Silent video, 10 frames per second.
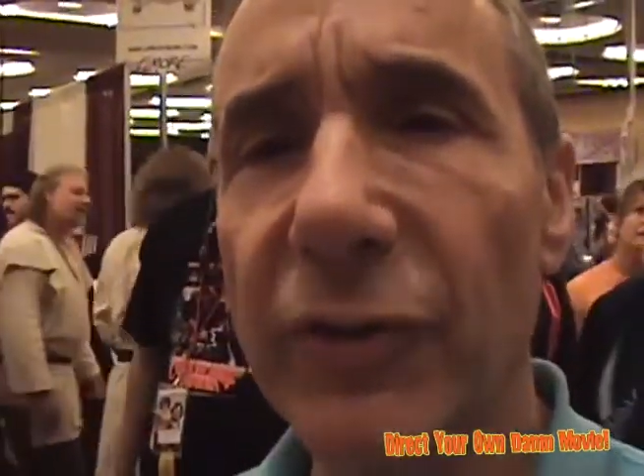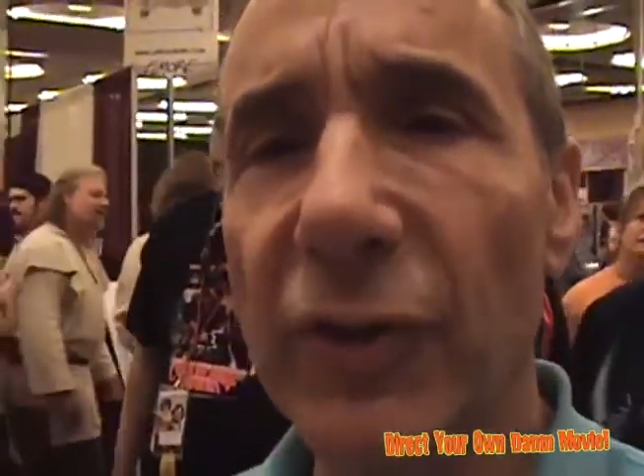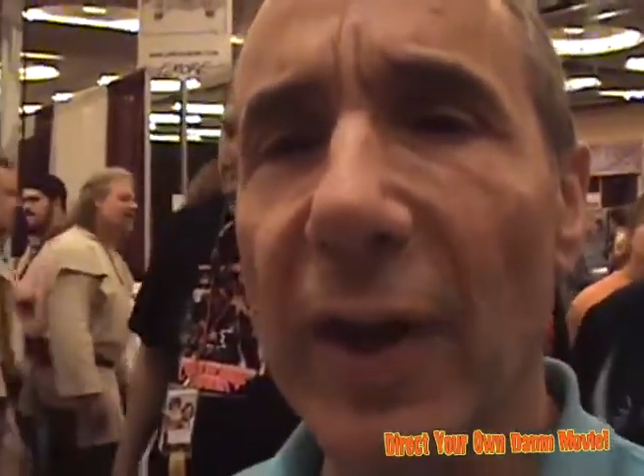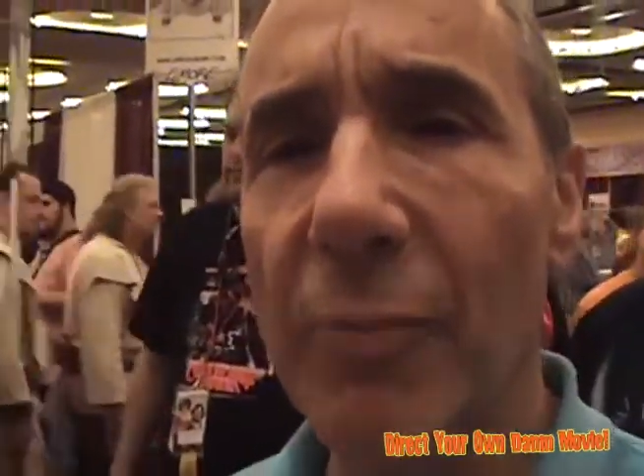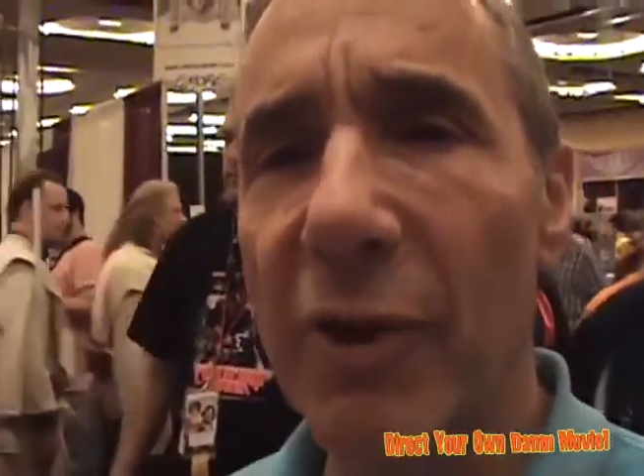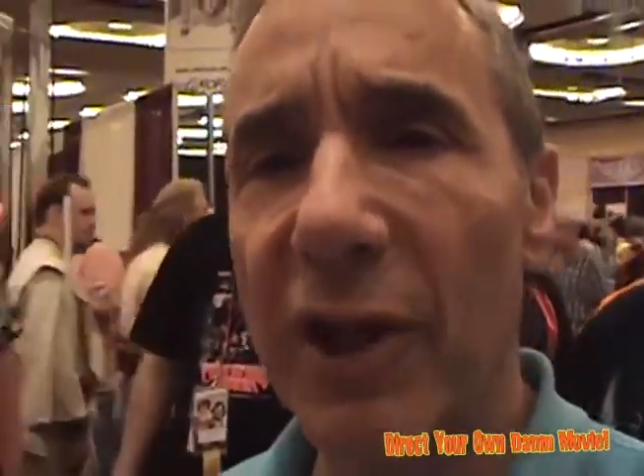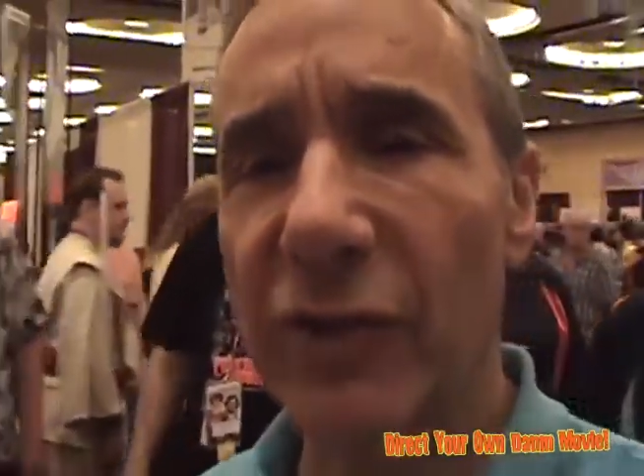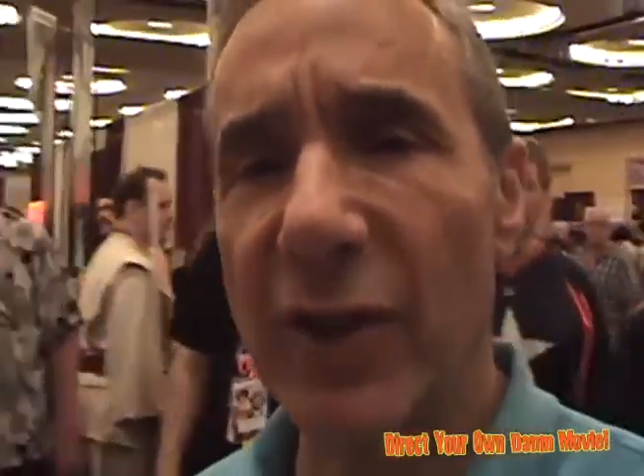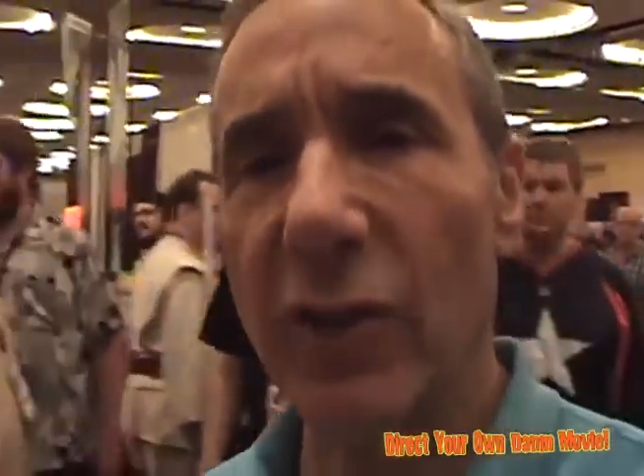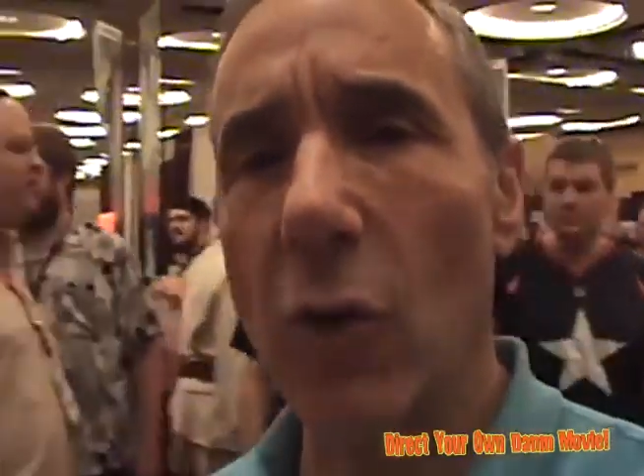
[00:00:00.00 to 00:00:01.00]

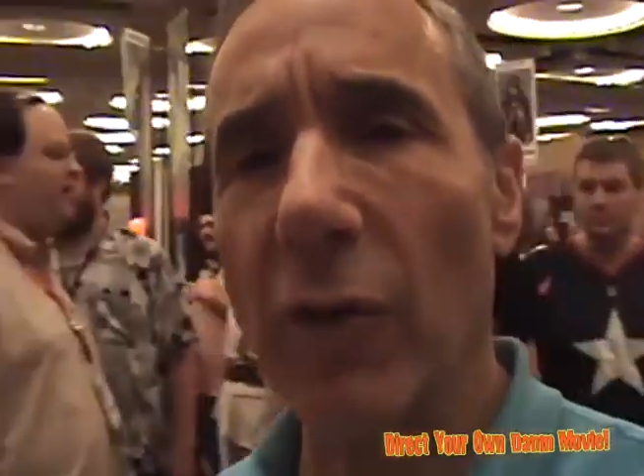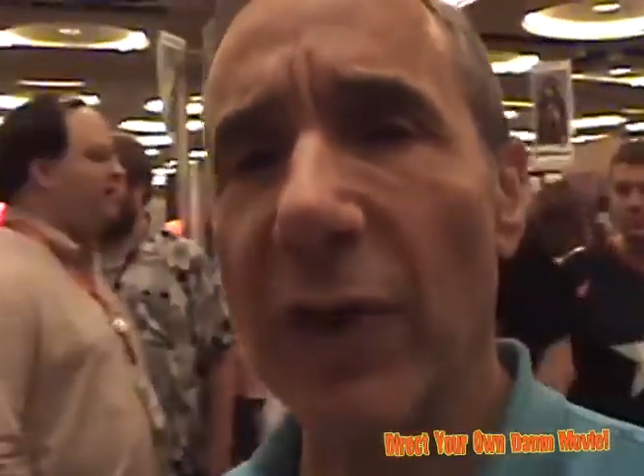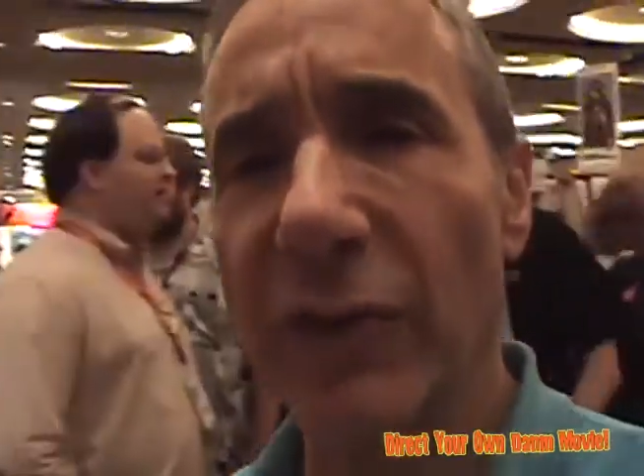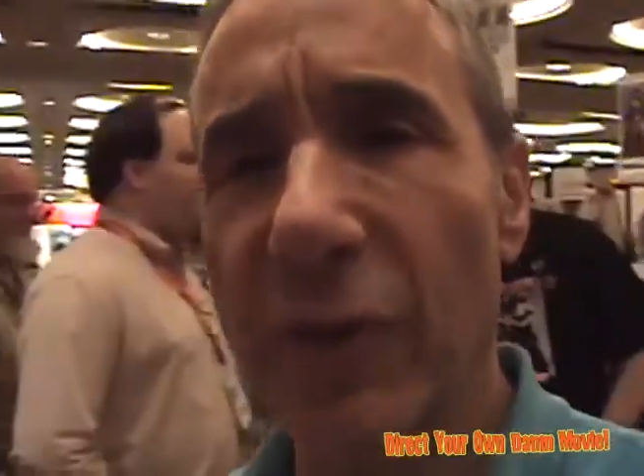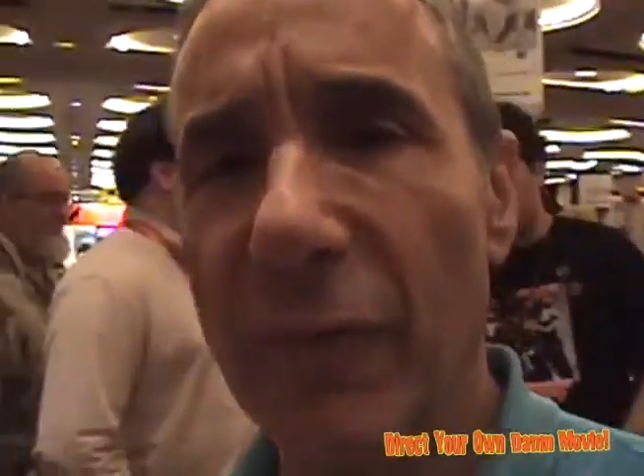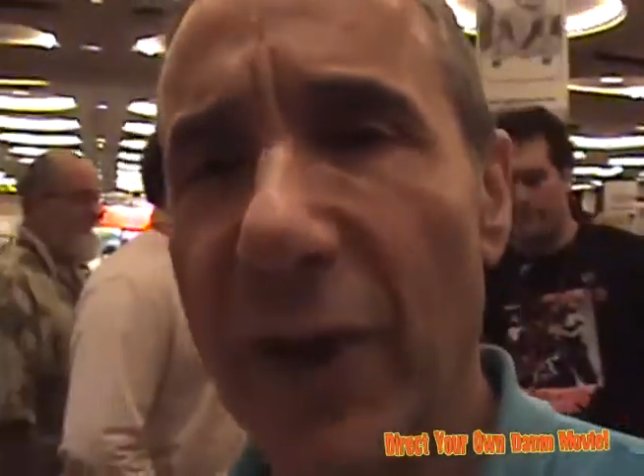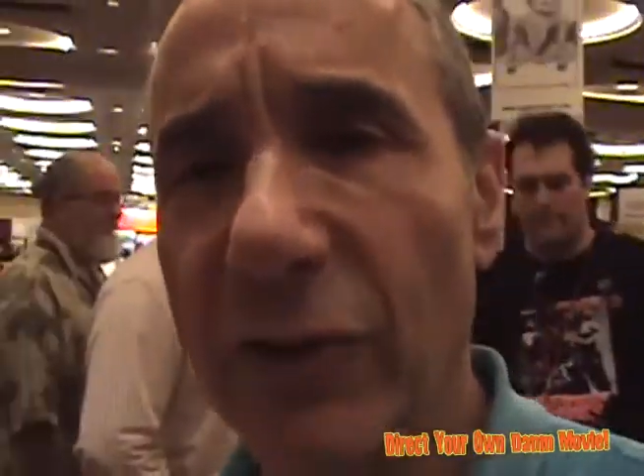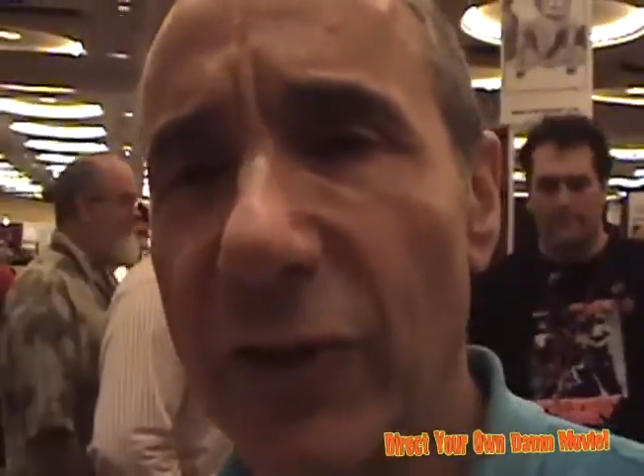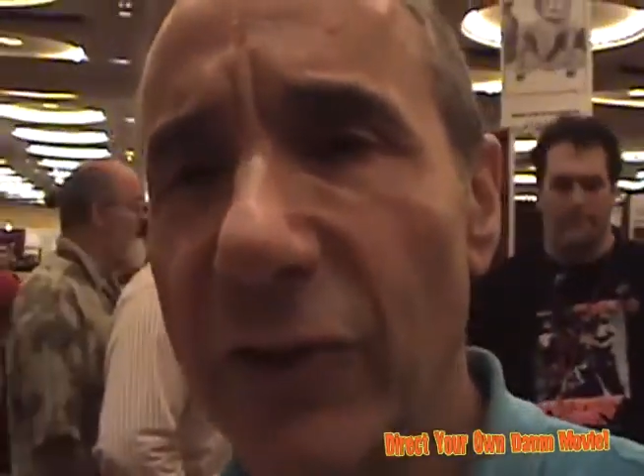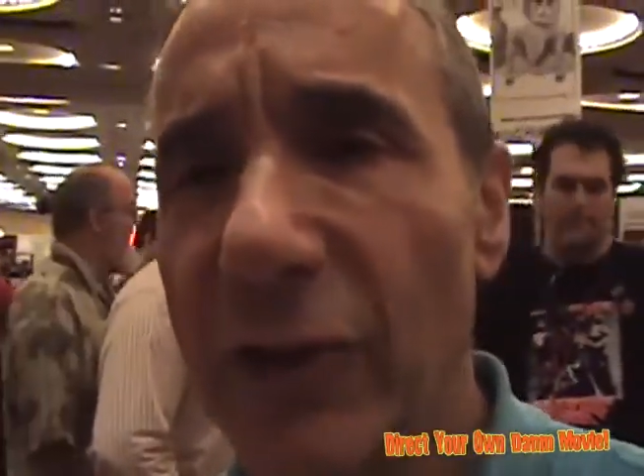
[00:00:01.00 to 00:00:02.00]
celebrities that go to these
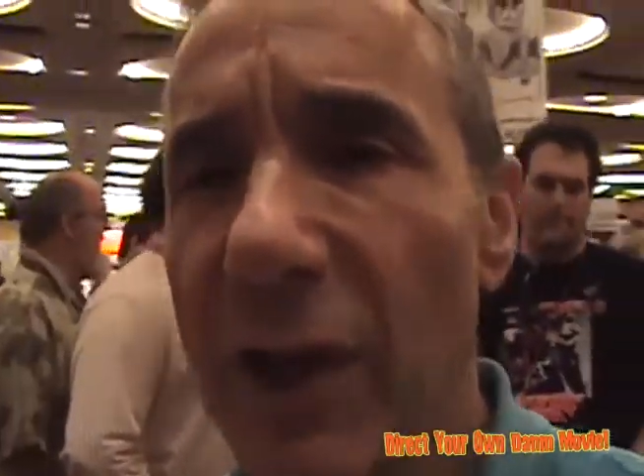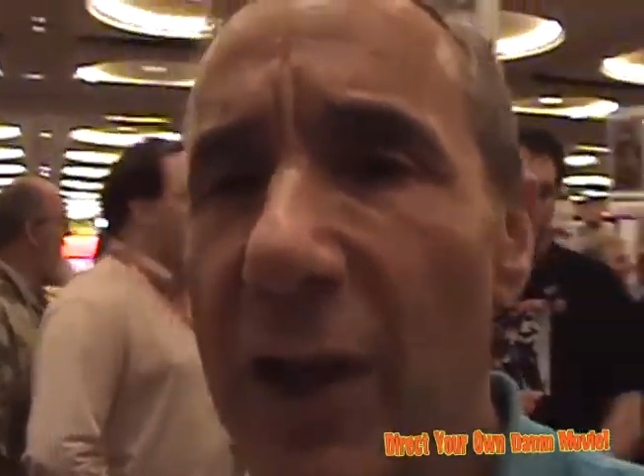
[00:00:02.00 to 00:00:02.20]
conventions,